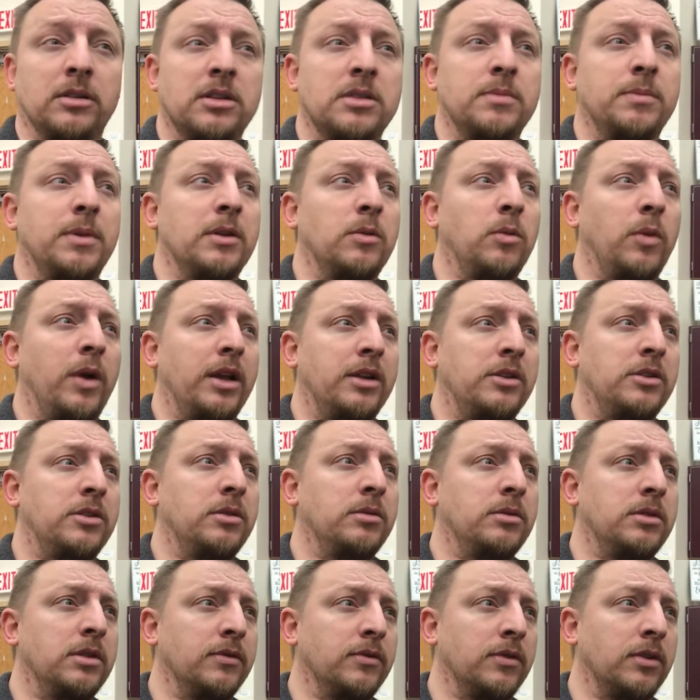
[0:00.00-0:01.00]
It's been way
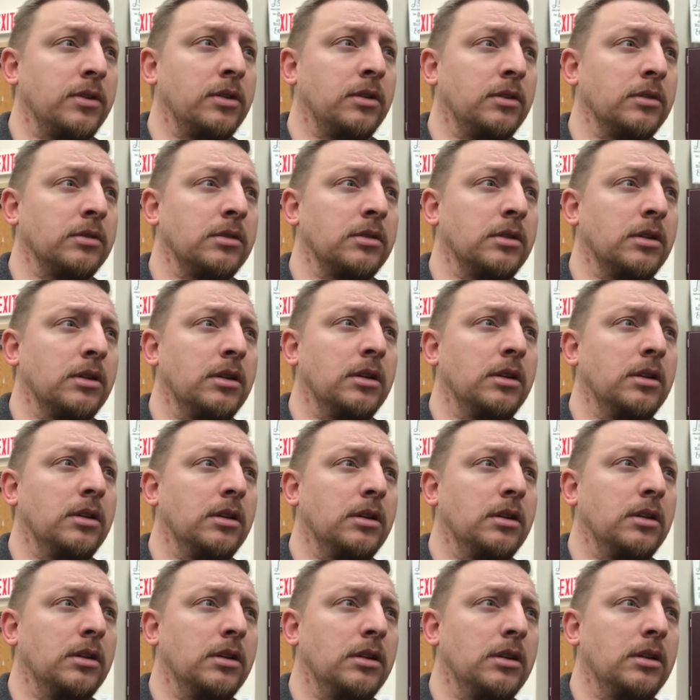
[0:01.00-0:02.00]
too difficult
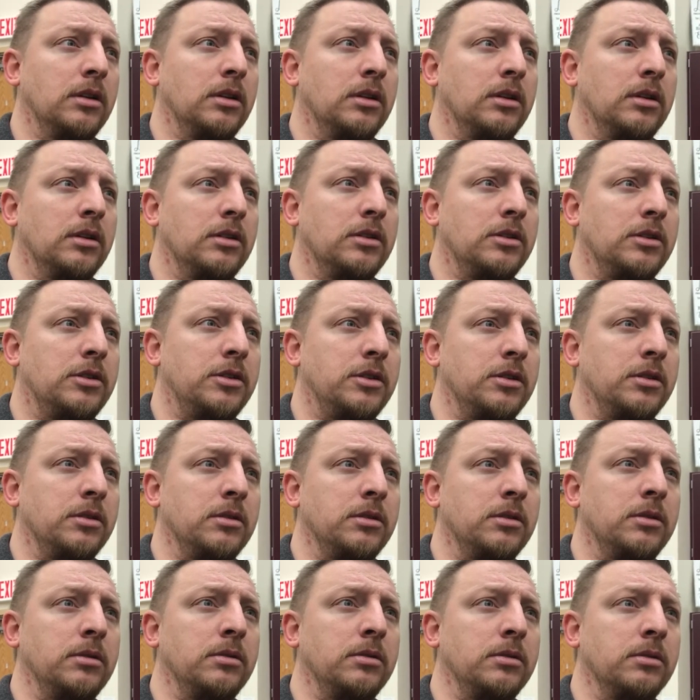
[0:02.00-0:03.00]

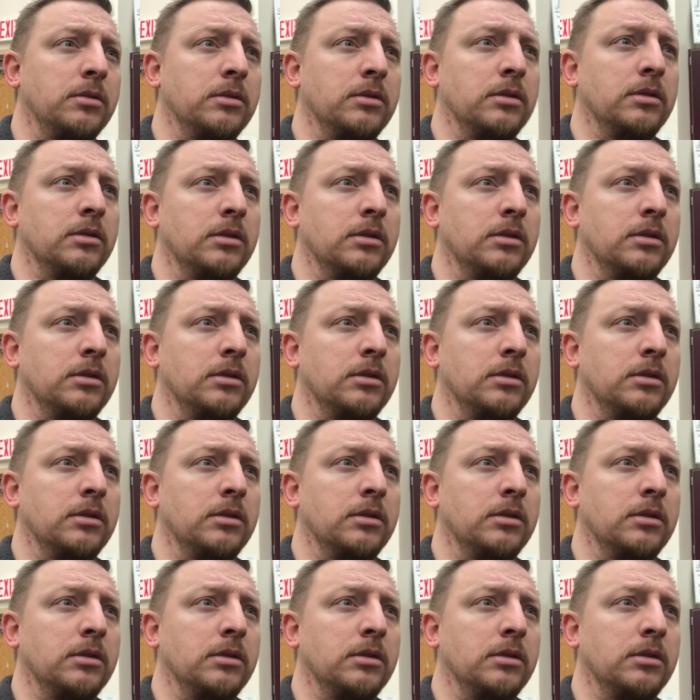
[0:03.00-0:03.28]
to